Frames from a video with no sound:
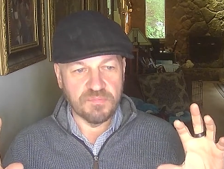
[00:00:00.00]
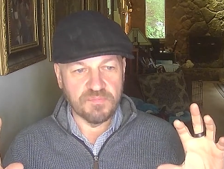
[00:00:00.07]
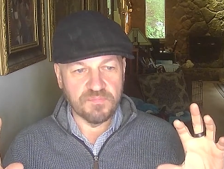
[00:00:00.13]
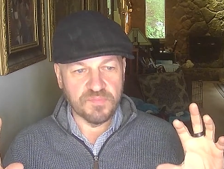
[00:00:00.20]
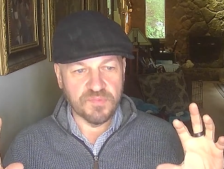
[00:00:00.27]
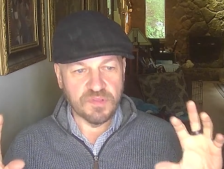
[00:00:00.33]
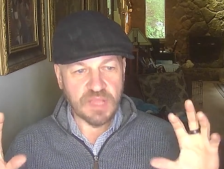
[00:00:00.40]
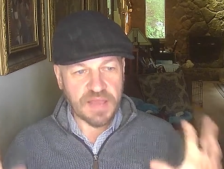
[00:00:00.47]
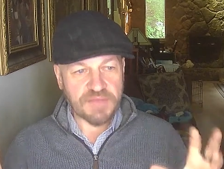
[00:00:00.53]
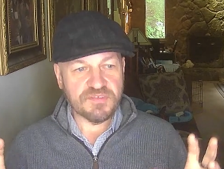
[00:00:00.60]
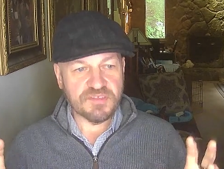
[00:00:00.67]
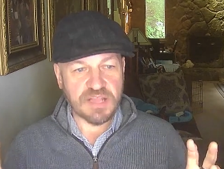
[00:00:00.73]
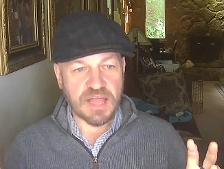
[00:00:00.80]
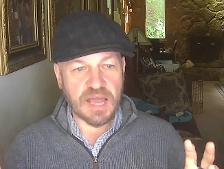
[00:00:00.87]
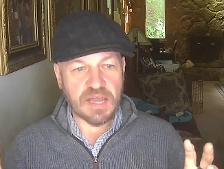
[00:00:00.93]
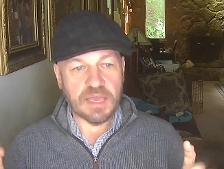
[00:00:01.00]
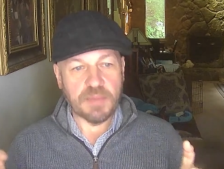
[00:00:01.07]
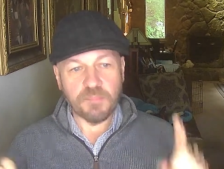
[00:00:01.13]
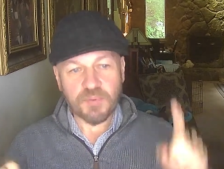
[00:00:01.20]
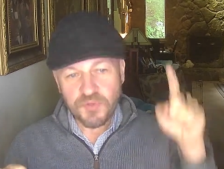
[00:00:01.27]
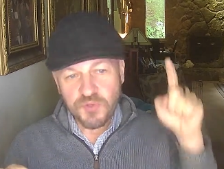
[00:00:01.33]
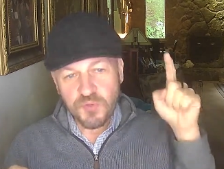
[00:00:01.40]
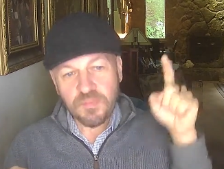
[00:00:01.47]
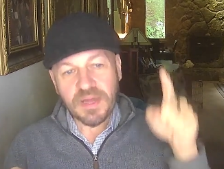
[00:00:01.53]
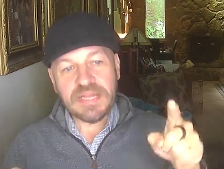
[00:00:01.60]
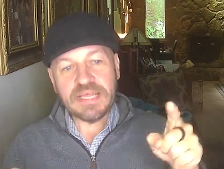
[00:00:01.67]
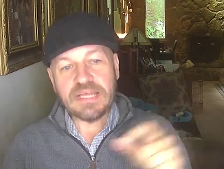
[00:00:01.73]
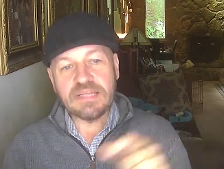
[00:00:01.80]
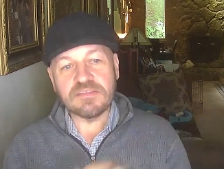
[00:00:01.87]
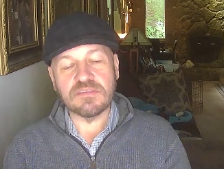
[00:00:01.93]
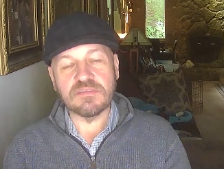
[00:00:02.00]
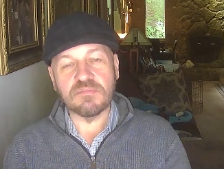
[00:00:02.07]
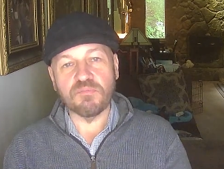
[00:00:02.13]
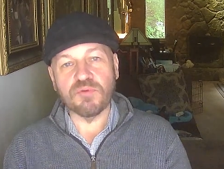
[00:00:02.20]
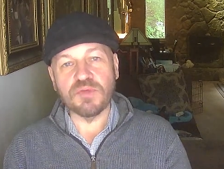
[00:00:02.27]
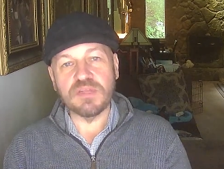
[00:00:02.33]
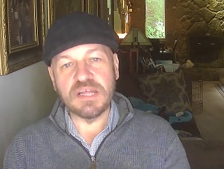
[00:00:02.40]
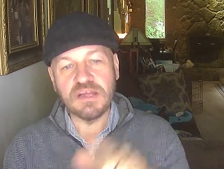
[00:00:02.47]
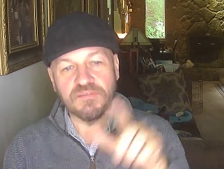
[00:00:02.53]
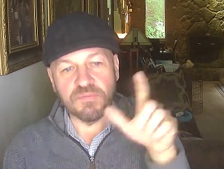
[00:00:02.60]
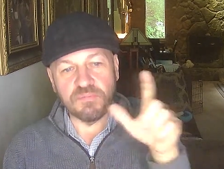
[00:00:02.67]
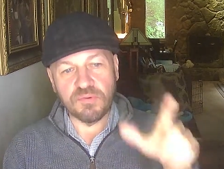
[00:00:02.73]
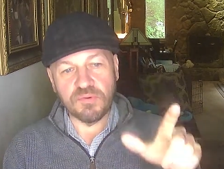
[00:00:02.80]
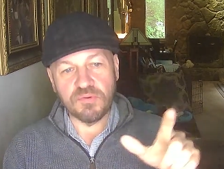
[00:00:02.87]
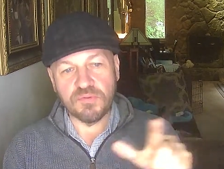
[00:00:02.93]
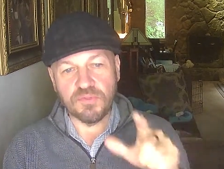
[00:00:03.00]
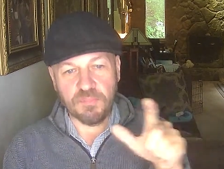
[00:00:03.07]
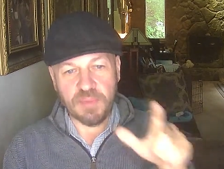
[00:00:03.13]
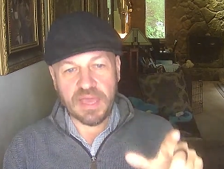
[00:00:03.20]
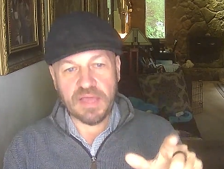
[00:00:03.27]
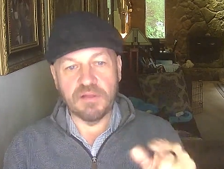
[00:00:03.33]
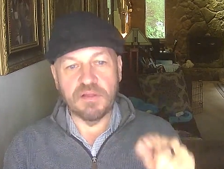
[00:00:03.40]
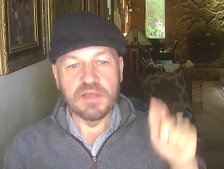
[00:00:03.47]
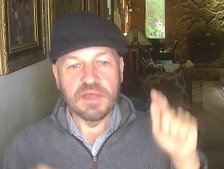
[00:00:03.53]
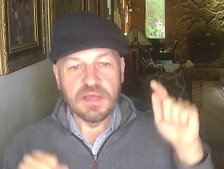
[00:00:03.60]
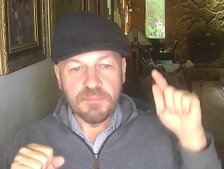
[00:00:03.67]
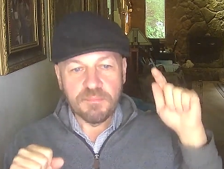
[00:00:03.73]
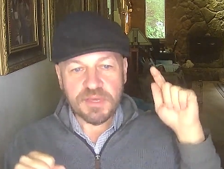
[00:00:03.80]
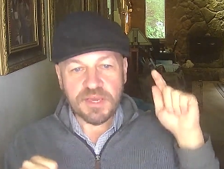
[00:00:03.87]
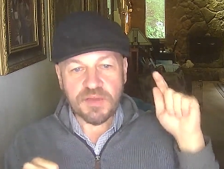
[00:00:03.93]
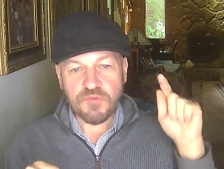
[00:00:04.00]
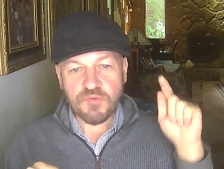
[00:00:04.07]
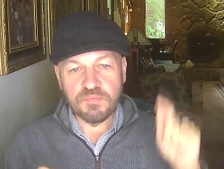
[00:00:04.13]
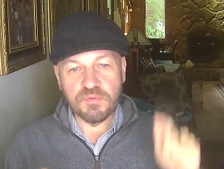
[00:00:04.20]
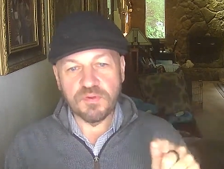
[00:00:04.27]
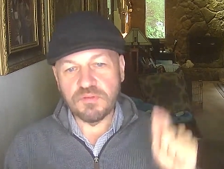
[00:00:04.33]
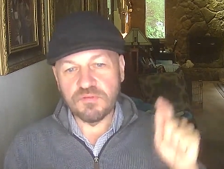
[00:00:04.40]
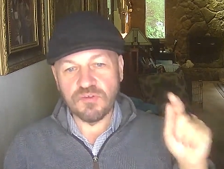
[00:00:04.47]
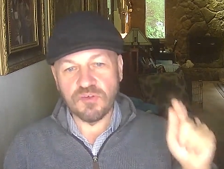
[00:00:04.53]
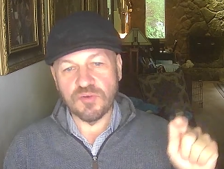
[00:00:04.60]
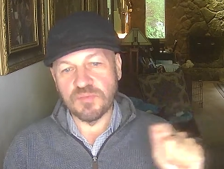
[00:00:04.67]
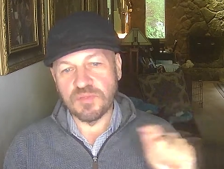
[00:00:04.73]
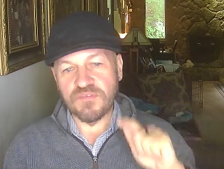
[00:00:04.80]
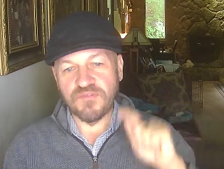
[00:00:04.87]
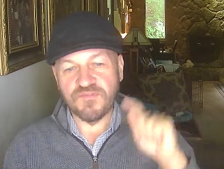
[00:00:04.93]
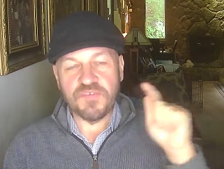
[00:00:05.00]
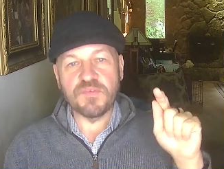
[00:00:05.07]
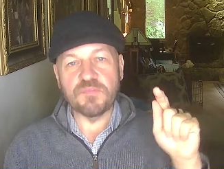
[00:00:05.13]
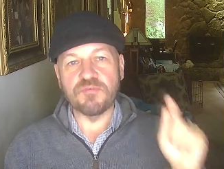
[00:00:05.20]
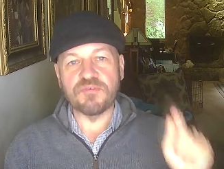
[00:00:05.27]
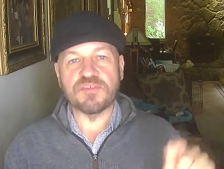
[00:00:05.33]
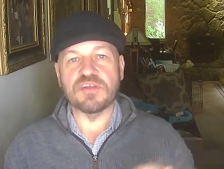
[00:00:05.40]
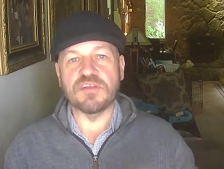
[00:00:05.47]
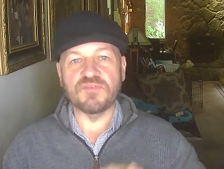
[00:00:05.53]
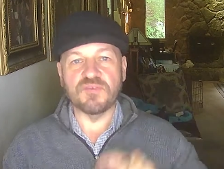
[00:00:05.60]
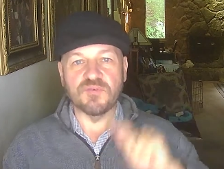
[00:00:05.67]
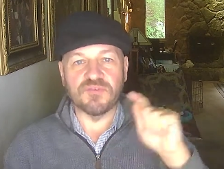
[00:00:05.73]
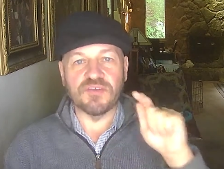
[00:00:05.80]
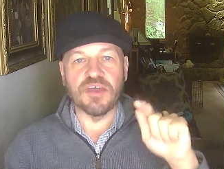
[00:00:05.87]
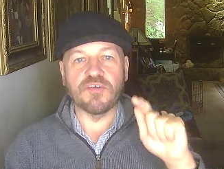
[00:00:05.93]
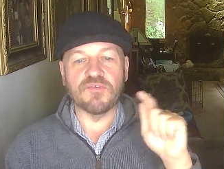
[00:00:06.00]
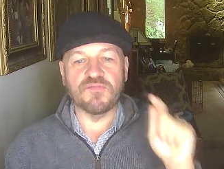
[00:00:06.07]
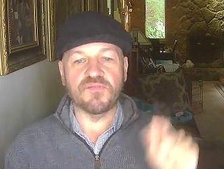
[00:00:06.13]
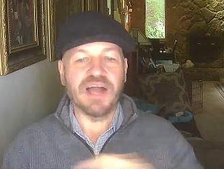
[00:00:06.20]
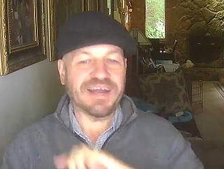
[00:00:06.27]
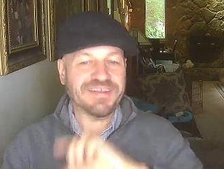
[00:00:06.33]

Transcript: livestock and put your money into the breeding of the bull, the male, because your bull determines 50% of your entire flock.